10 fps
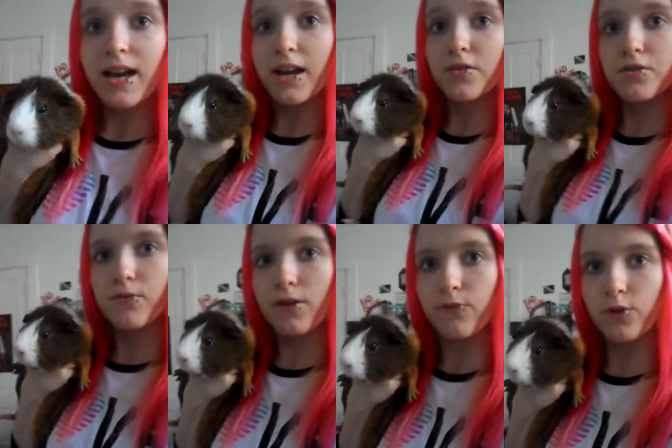yeah, I don't
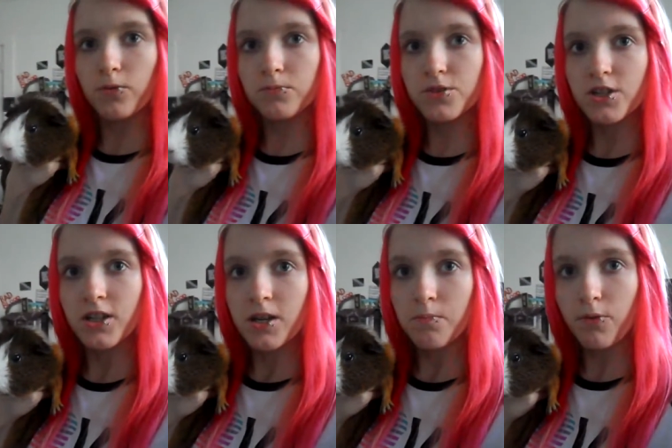know if I filmed
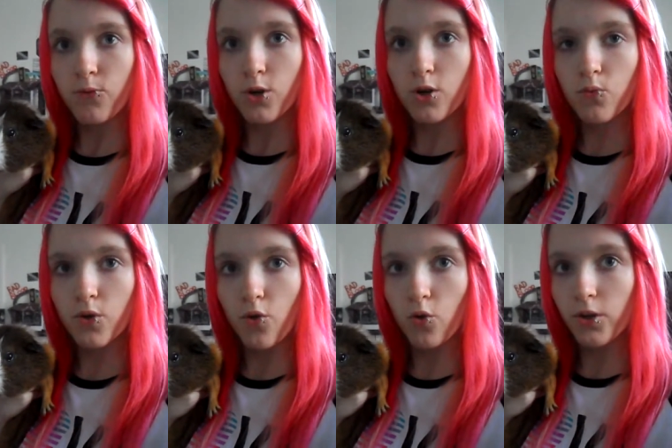before
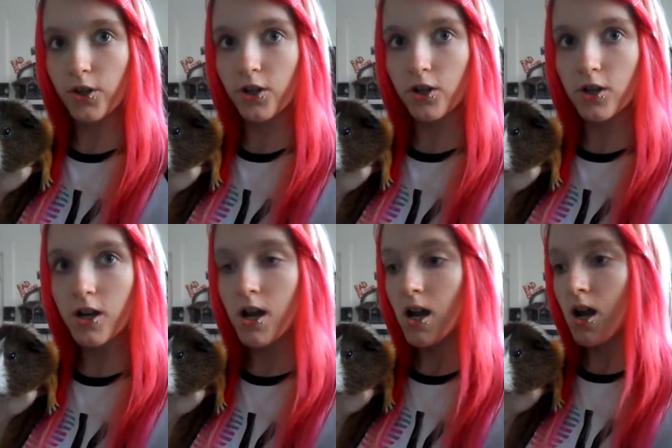with holding
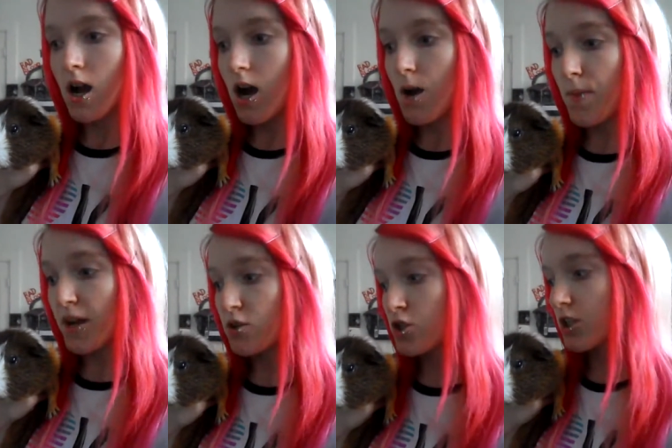her.
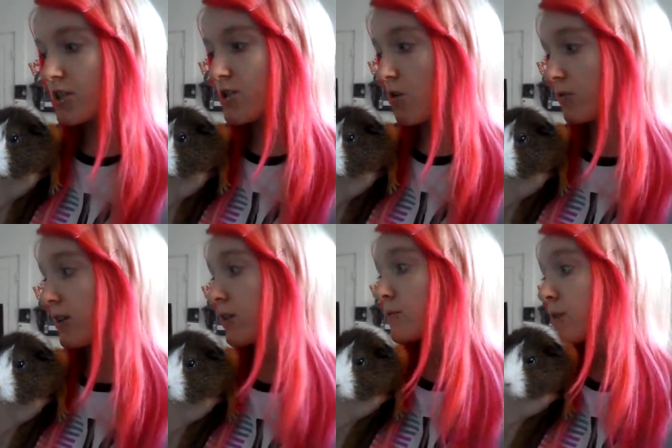I usually don't
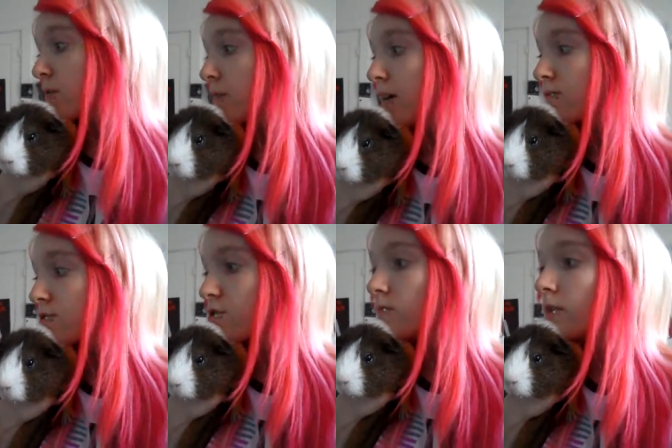let her run
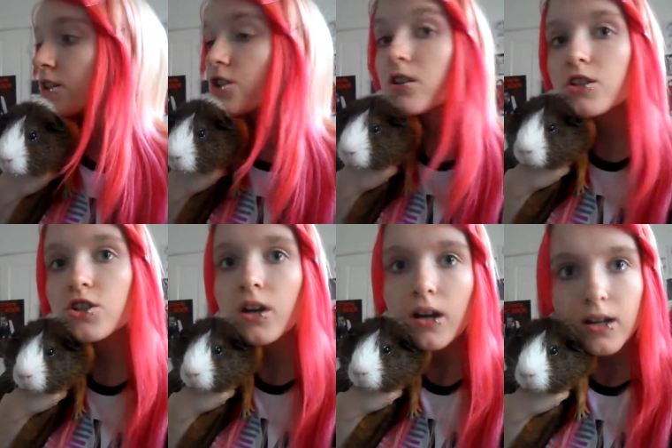around too much
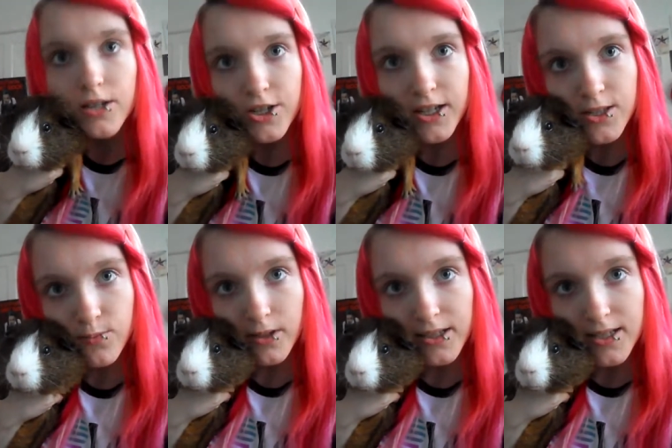because she
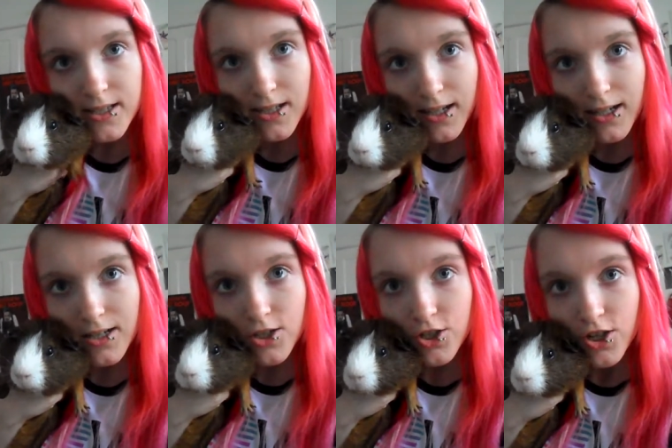gets really
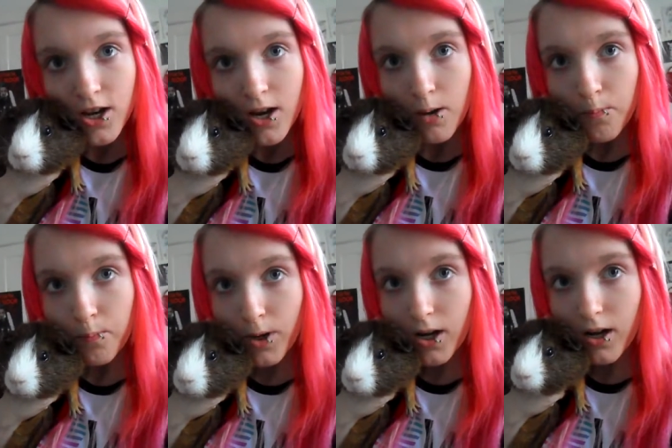skittish,
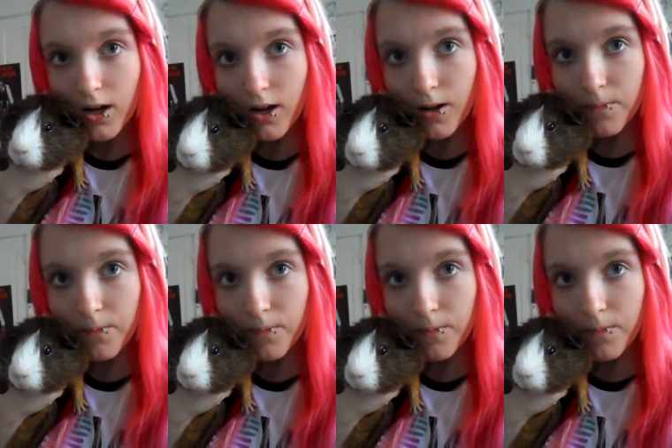but